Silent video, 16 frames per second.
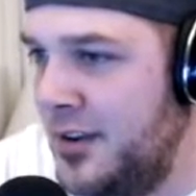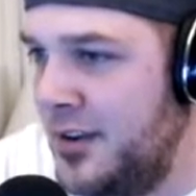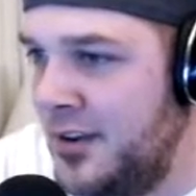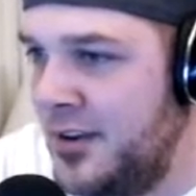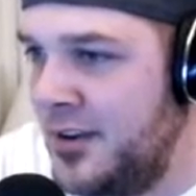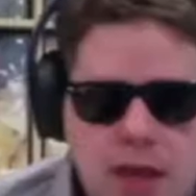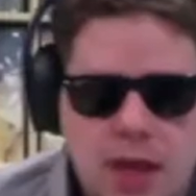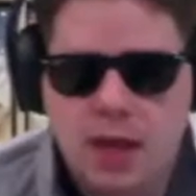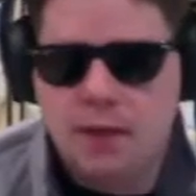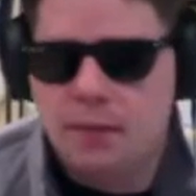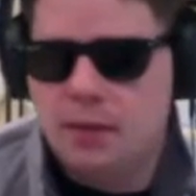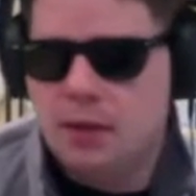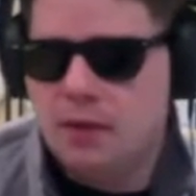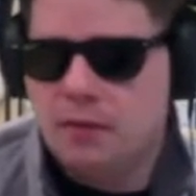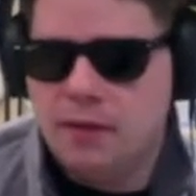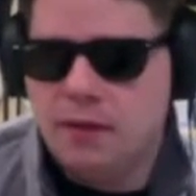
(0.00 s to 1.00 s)
Yeah, I
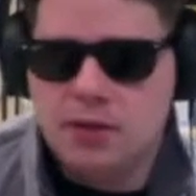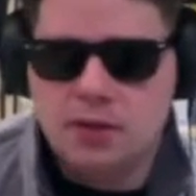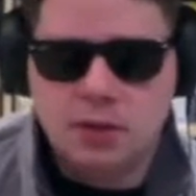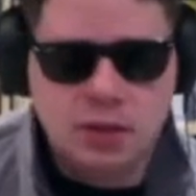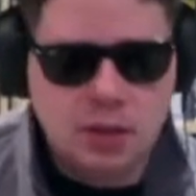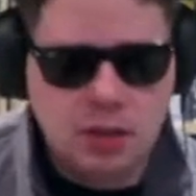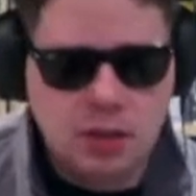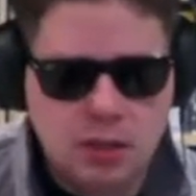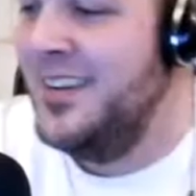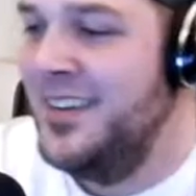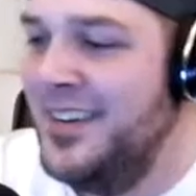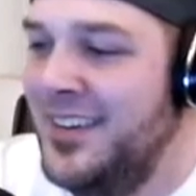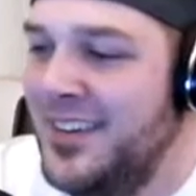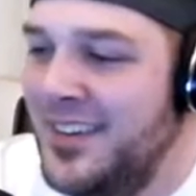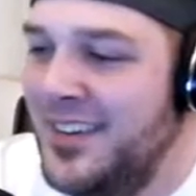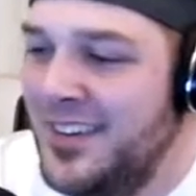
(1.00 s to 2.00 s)
mean, eventually, you
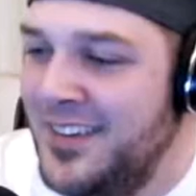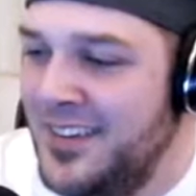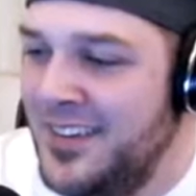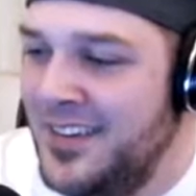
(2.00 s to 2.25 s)
know, well,